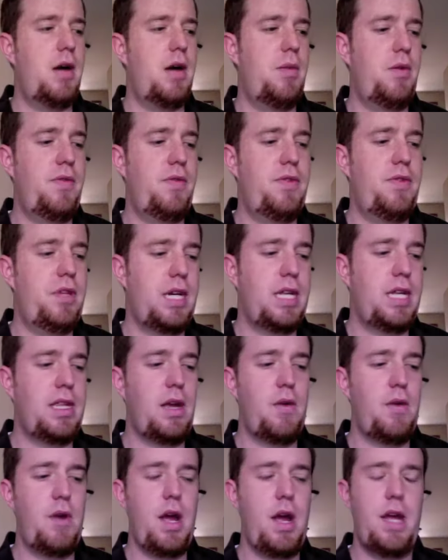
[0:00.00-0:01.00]
Hopefully you got
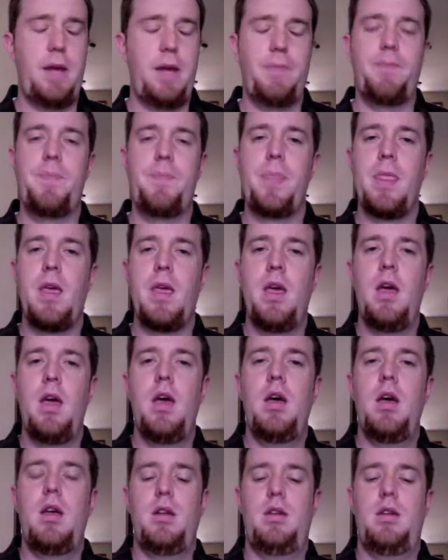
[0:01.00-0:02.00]
that right.
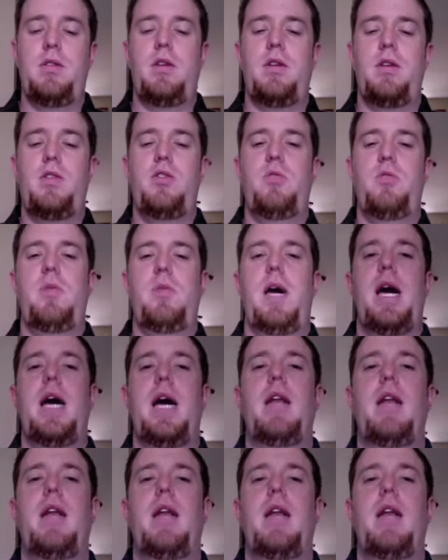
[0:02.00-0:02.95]
These aren't too bad.